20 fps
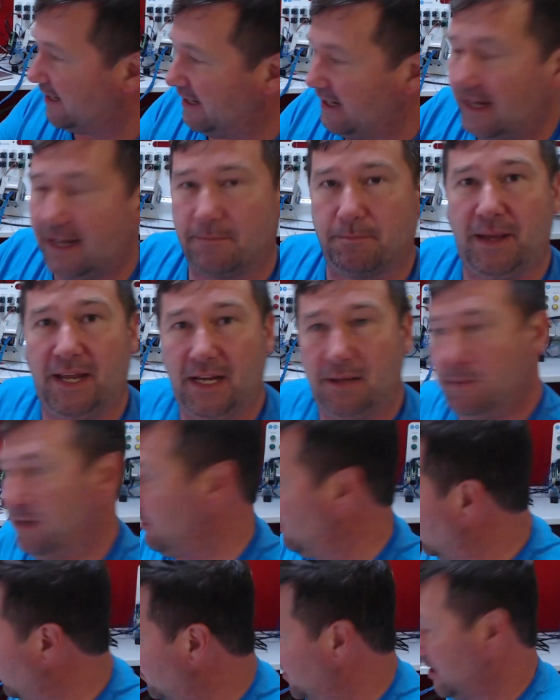and bam, it
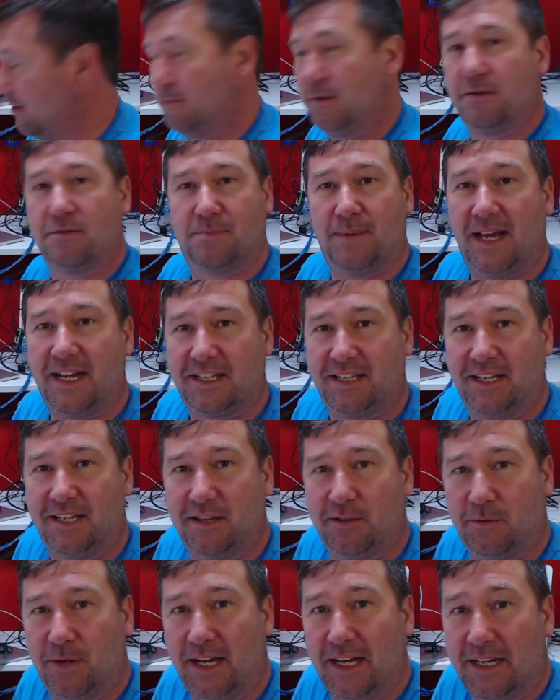moves and moves back the
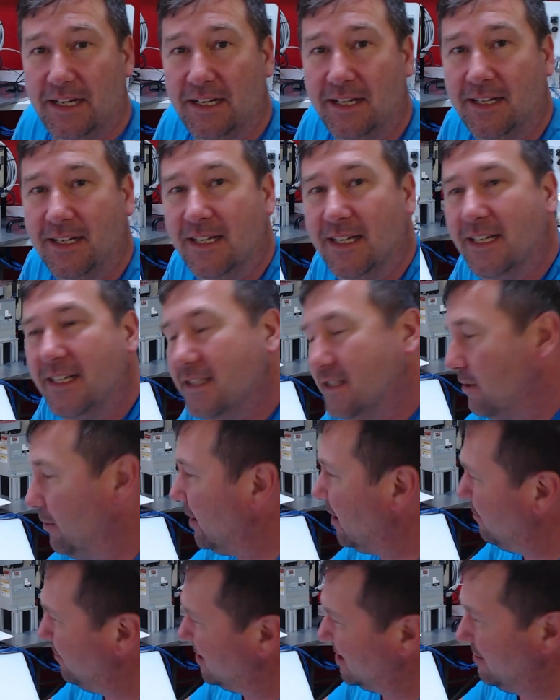other way. So we
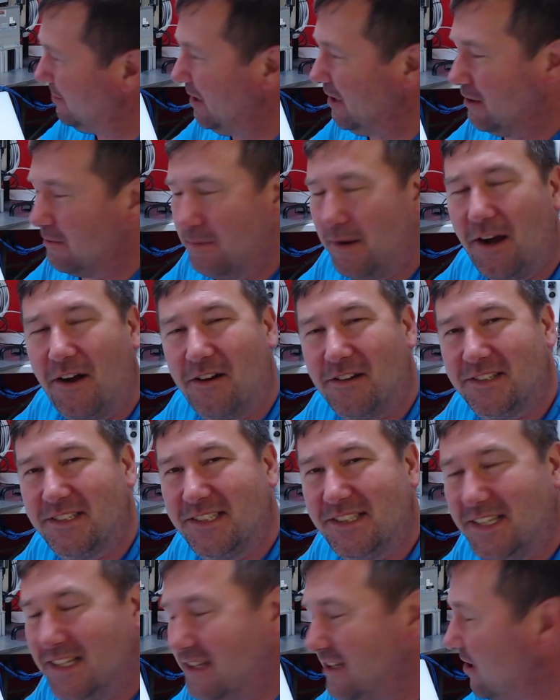could put some other
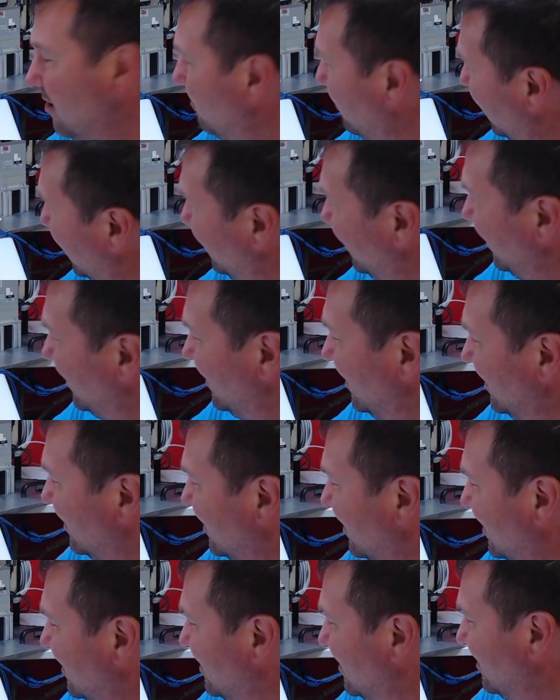pauses in there, but I think this
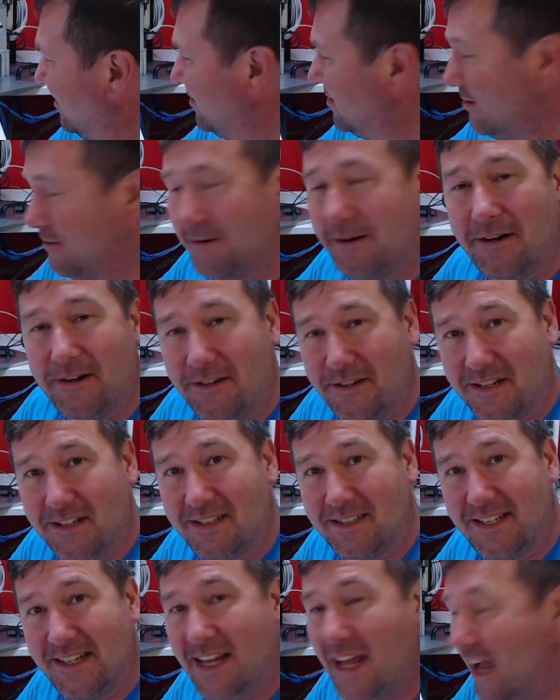gets you to where you can
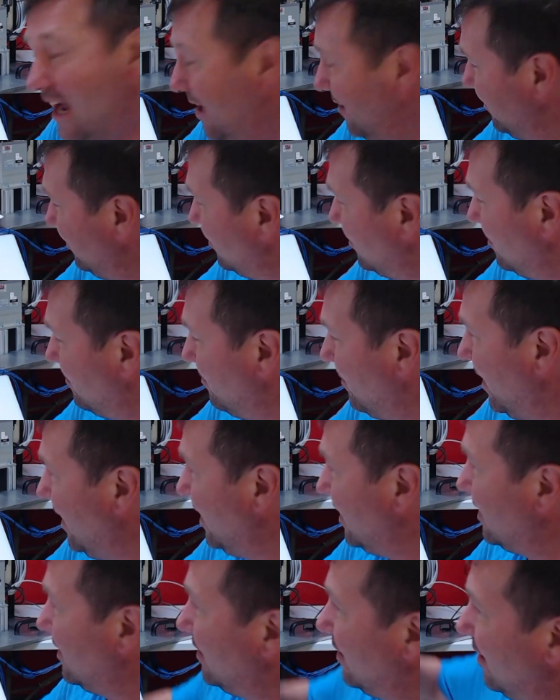see how you could
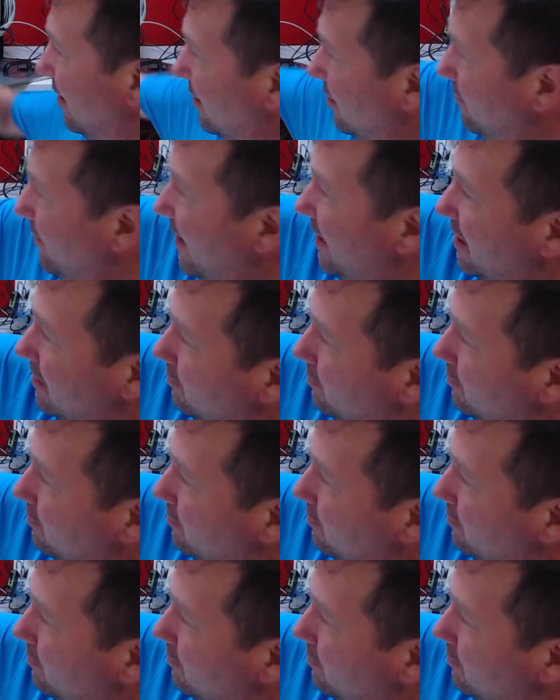make an automatic